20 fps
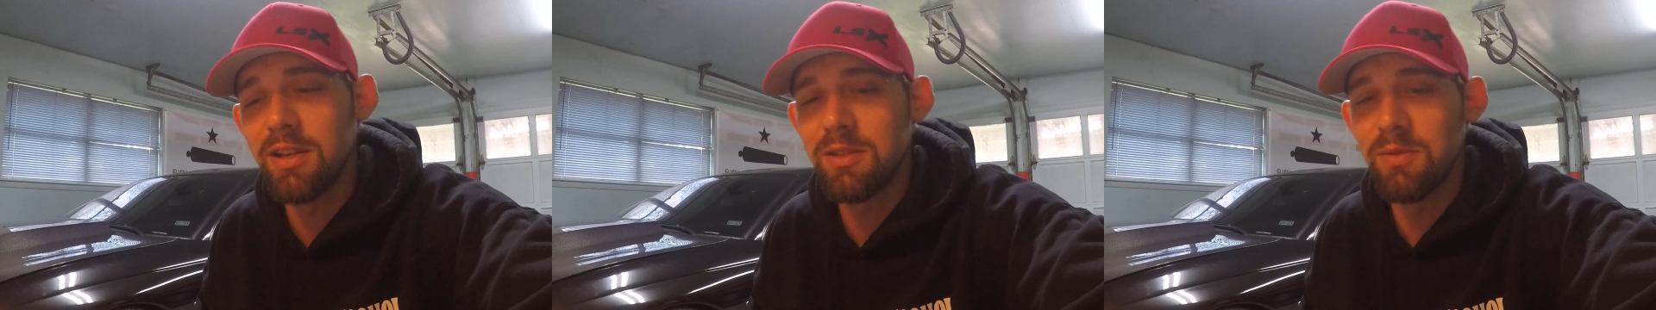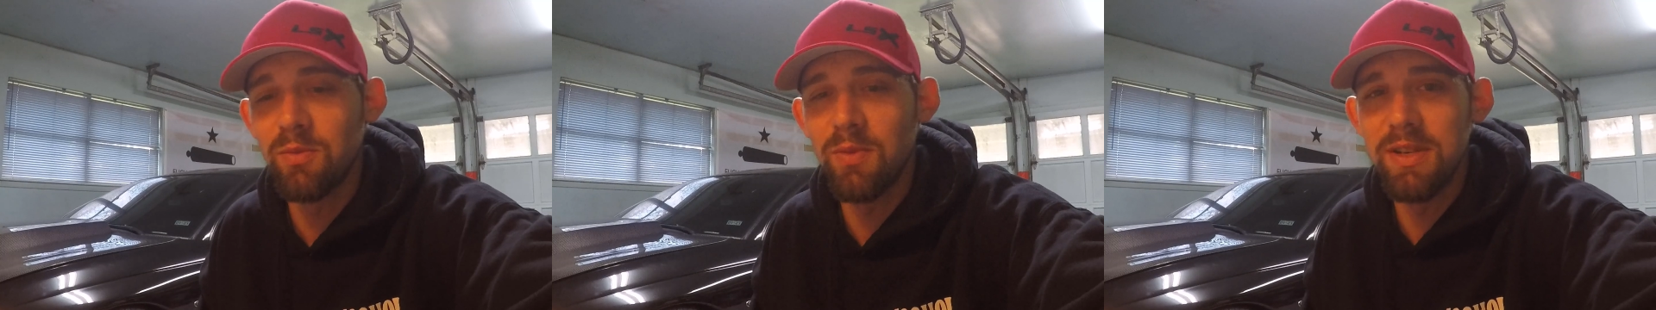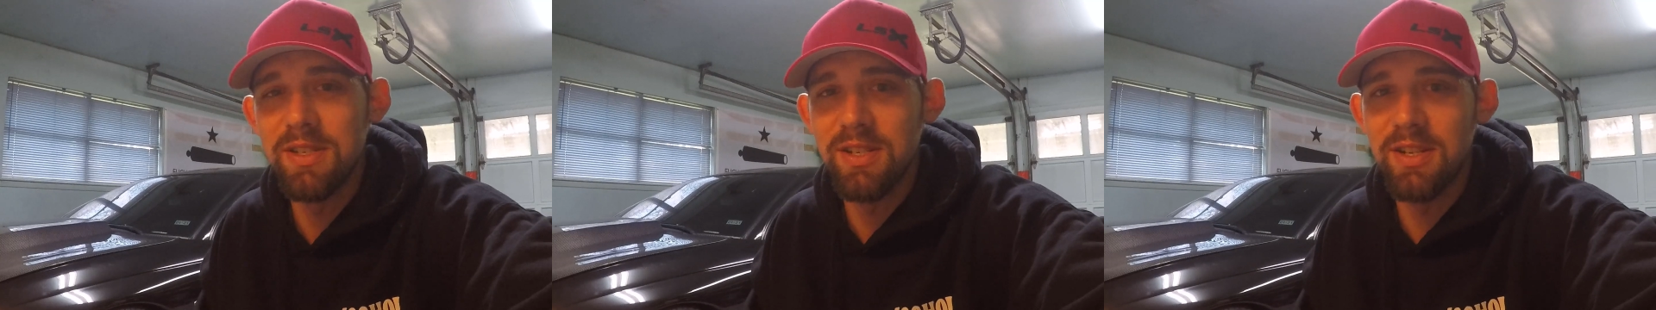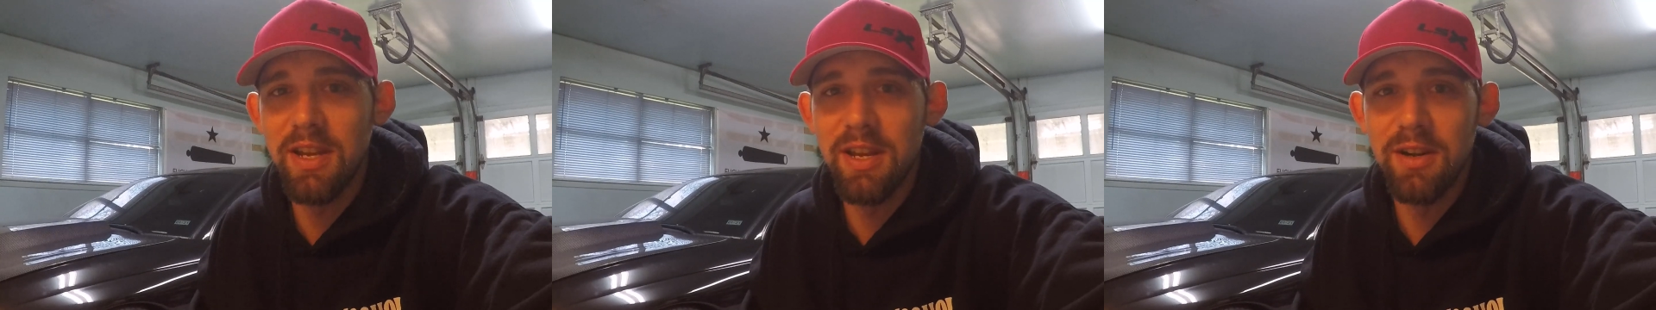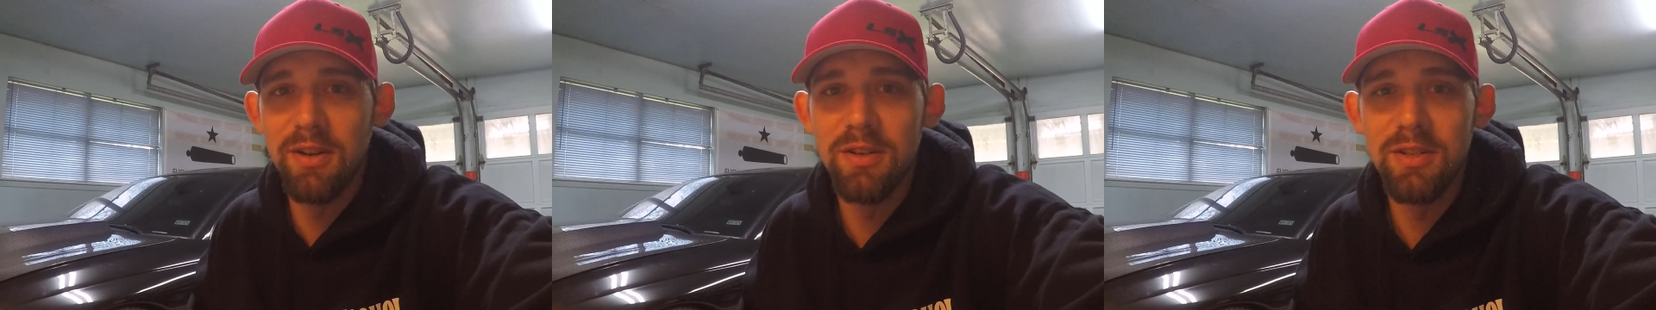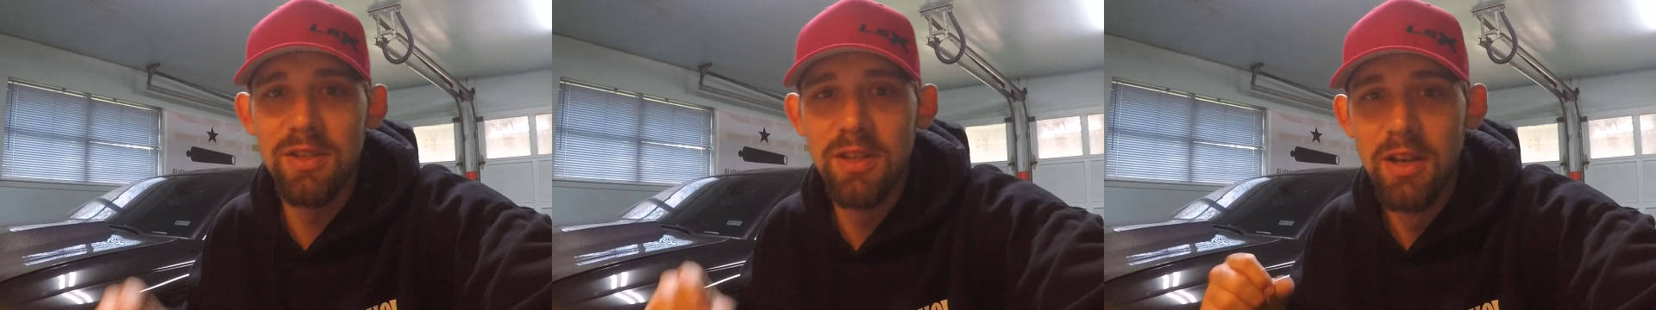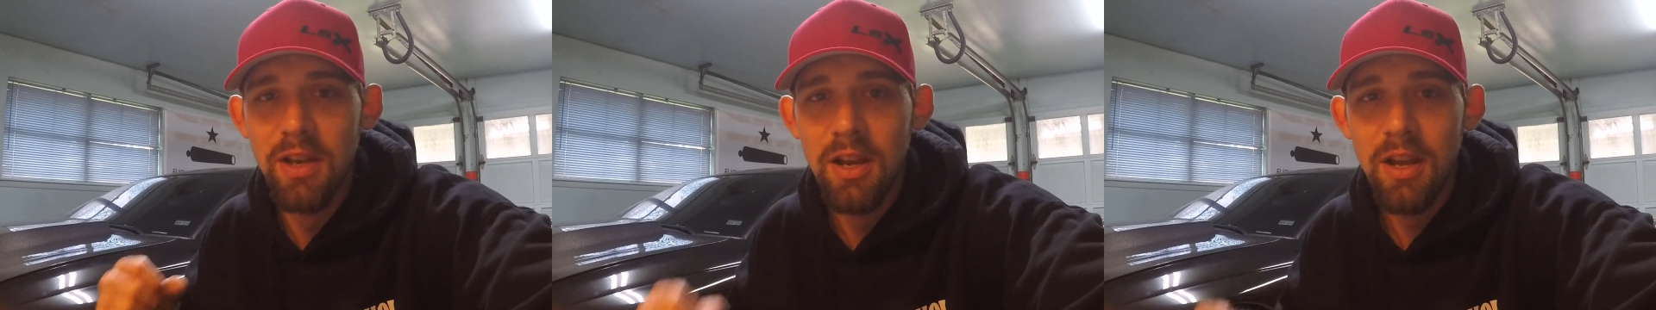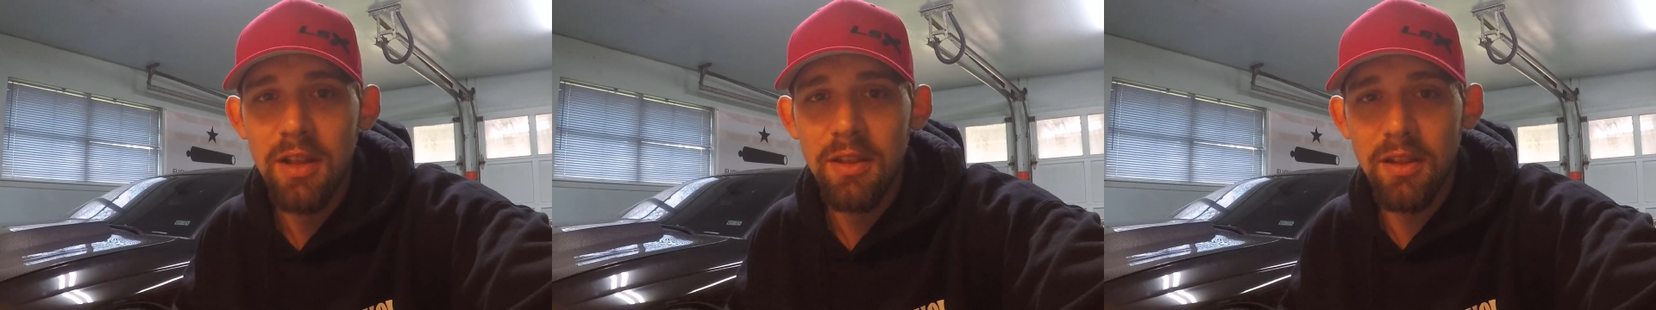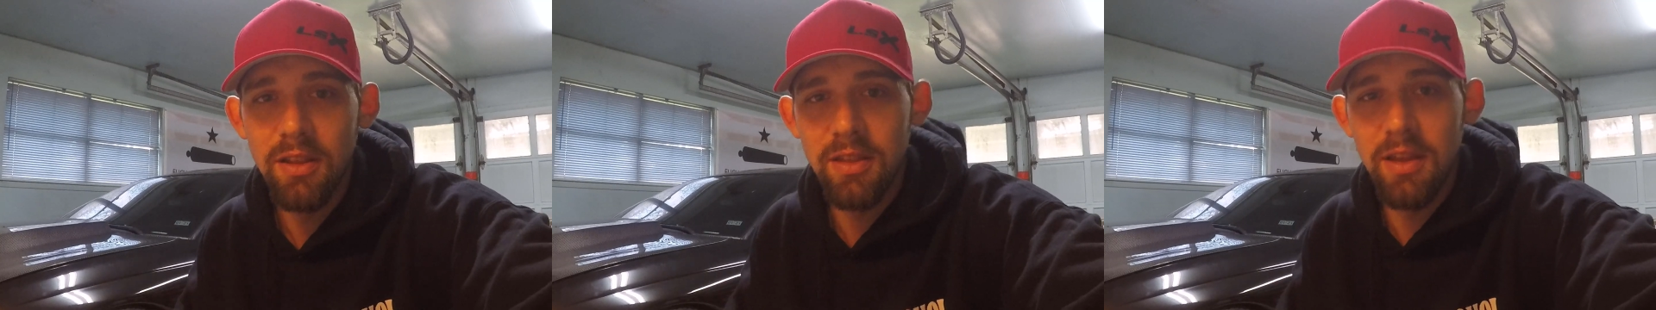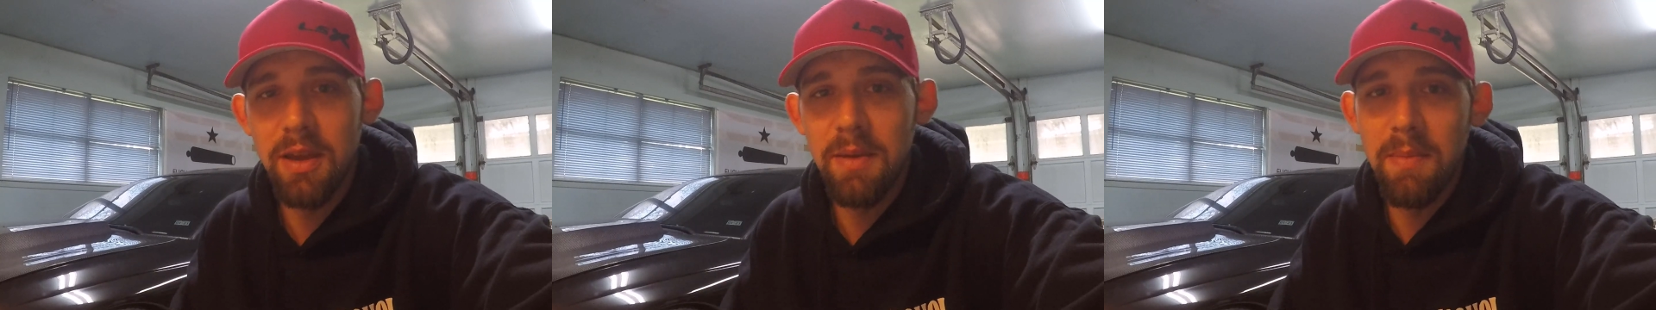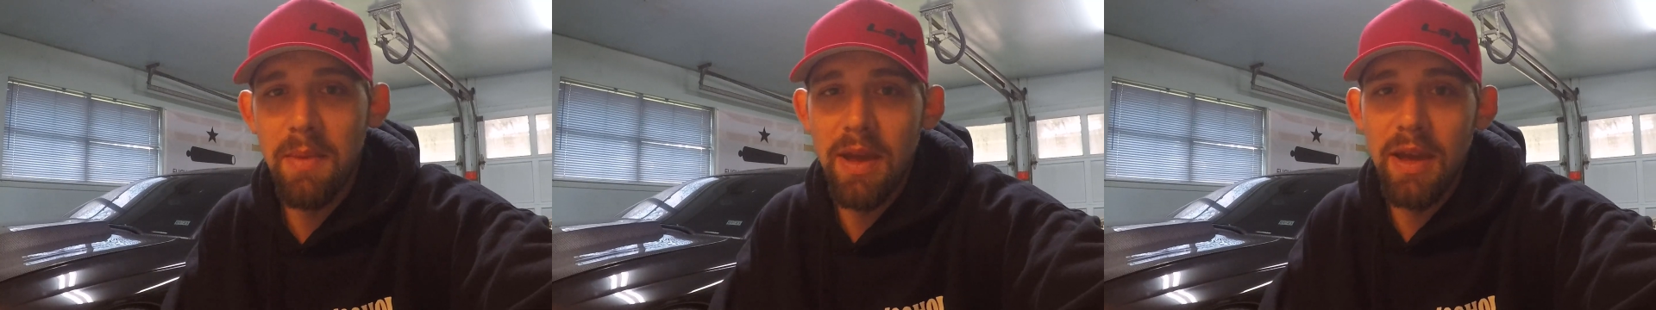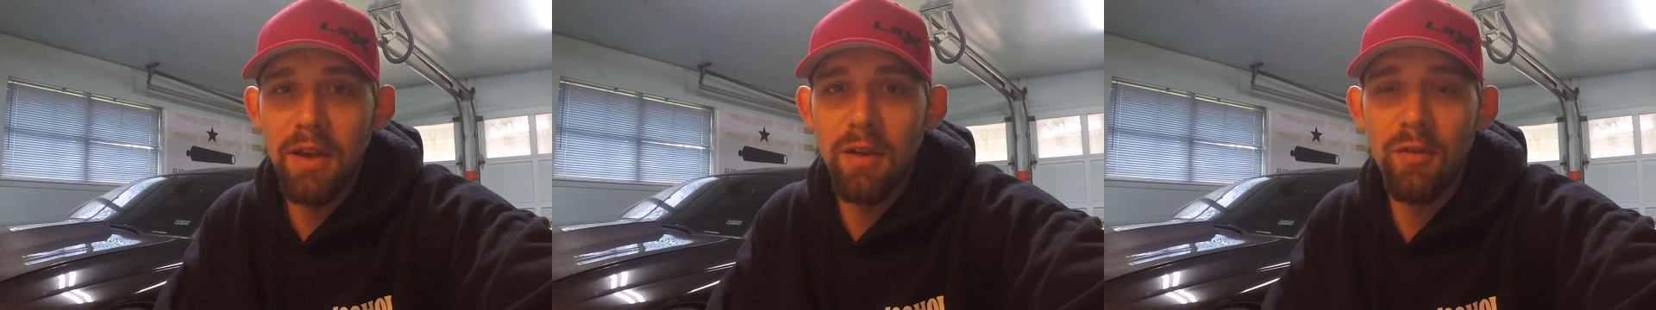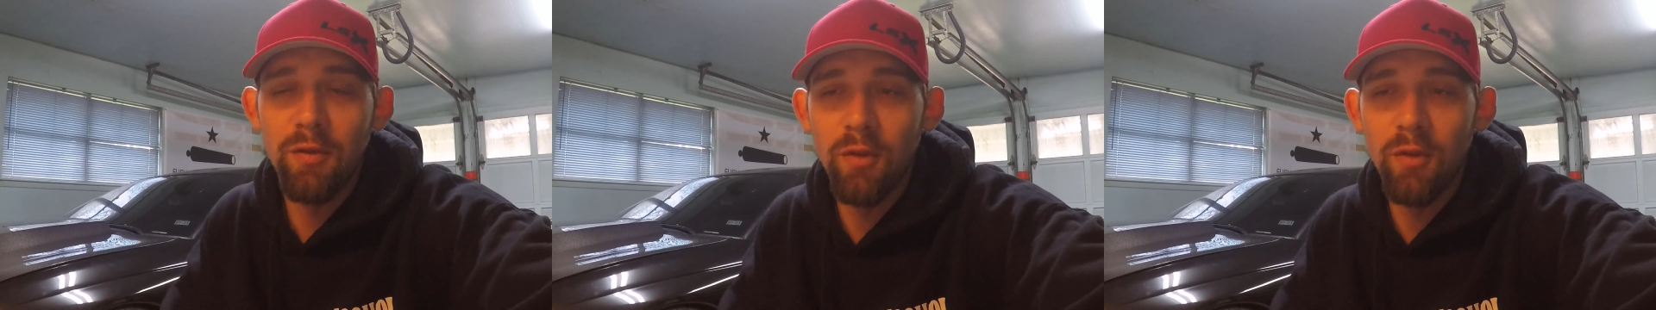some resonators that they make